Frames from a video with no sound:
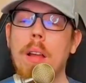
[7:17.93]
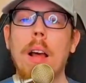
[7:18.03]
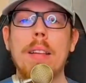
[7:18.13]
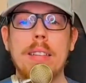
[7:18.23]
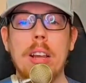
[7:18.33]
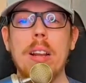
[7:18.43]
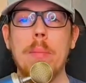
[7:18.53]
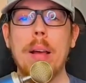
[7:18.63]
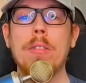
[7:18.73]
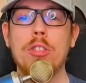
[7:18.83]
A certain
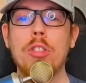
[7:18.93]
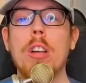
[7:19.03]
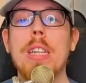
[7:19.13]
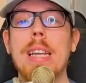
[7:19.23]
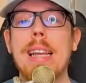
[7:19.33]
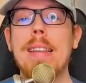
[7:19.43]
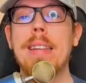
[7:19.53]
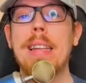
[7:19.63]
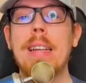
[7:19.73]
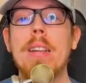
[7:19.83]
amount of structure is
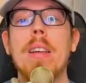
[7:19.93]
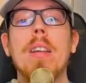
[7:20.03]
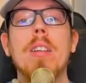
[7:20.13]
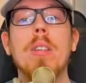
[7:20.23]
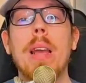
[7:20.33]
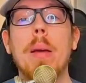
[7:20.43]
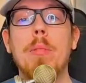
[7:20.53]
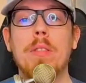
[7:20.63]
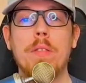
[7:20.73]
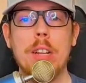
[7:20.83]
needed to be able
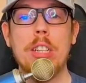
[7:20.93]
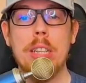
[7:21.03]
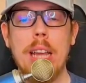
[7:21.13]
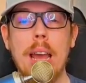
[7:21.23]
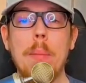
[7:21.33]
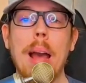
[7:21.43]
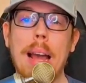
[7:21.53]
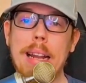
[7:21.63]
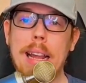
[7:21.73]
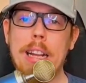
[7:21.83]
to finish a game
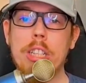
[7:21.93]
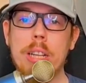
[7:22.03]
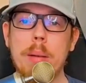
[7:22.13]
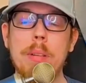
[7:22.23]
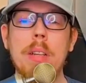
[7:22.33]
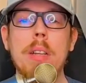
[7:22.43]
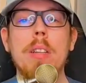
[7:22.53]
and get it shipped.